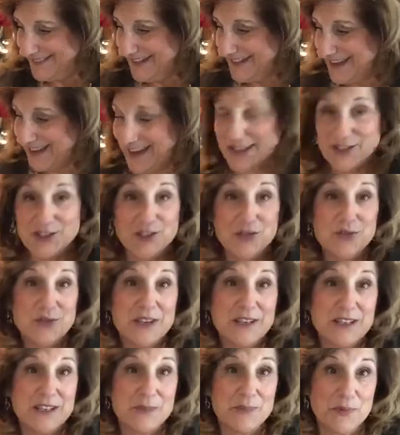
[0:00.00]
And I do
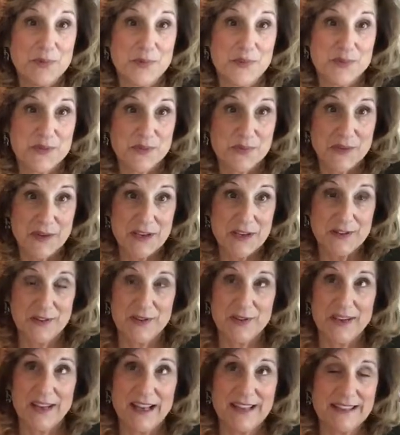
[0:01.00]
need to put the
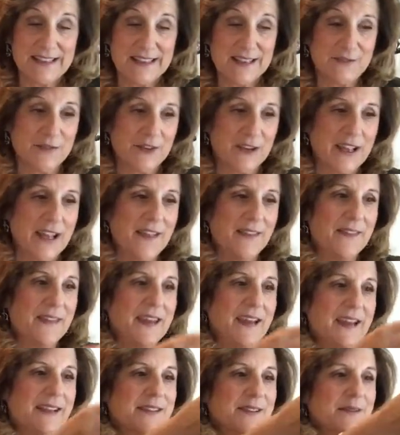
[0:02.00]
sweetener in. I did forget
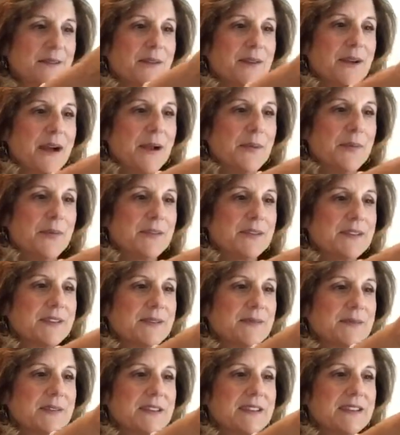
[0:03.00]
that. So I put
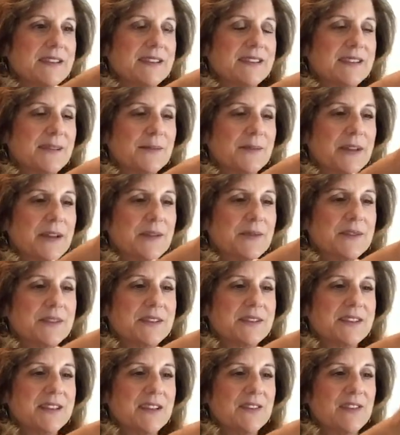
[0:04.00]
some liquid
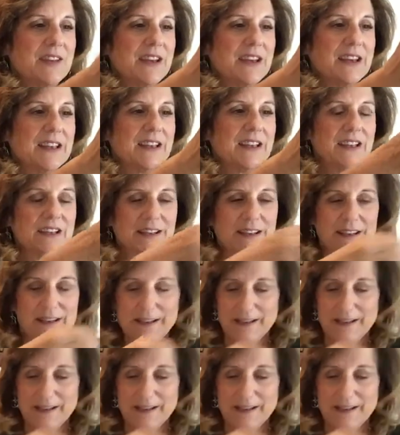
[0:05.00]
stevia in it.